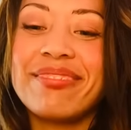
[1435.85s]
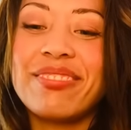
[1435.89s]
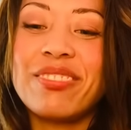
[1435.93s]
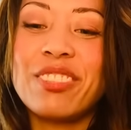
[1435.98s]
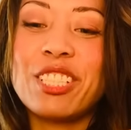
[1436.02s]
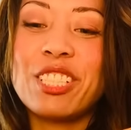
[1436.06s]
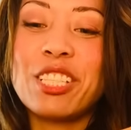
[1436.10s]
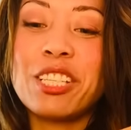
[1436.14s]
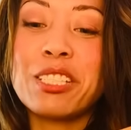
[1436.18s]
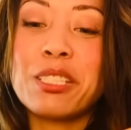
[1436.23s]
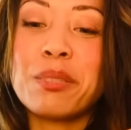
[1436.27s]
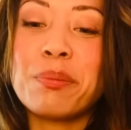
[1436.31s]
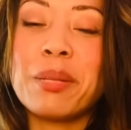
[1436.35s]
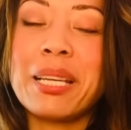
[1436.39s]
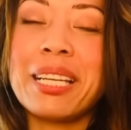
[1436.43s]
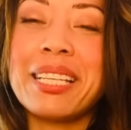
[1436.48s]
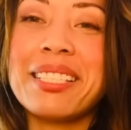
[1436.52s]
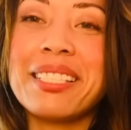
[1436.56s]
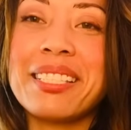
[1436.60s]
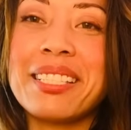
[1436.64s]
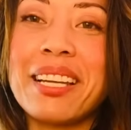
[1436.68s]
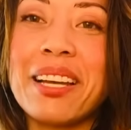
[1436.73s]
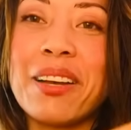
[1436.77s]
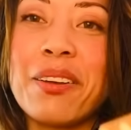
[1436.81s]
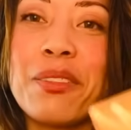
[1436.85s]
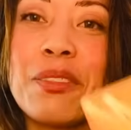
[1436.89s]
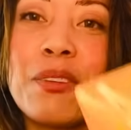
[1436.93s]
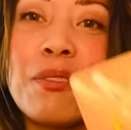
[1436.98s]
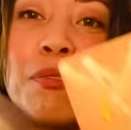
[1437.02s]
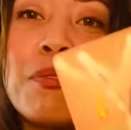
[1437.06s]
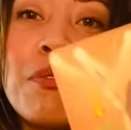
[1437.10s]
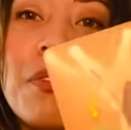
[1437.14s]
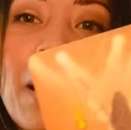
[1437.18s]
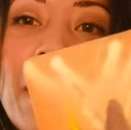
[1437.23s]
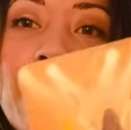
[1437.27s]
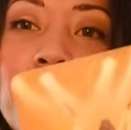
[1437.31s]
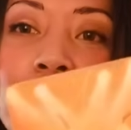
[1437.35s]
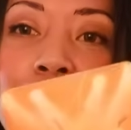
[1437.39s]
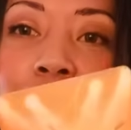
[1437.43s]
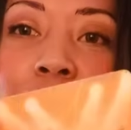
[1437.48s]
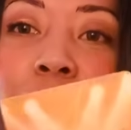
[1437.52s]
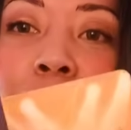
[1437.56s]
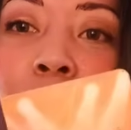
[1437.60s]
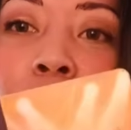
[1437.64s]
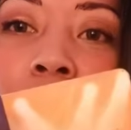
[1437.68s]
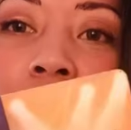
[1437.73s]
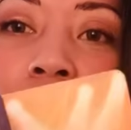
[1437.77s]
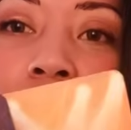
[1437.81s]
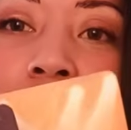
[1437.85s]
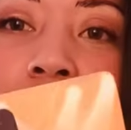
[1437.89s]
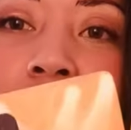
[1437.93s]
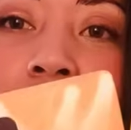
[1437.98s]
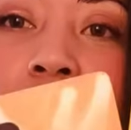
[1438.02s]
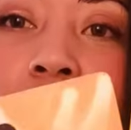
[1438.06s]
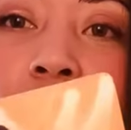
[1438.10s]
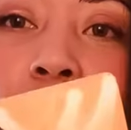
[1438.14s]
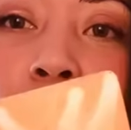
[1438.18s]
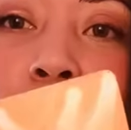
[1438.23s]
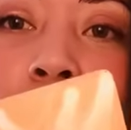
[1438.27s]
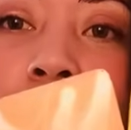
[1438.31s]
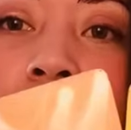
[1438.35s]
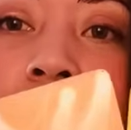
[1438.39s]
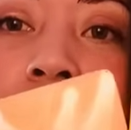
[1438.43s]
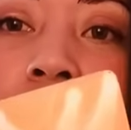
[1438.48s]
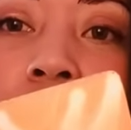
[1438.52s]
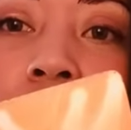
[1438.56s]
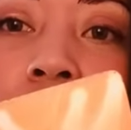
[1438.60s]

which explains now the Five of Pentacles, because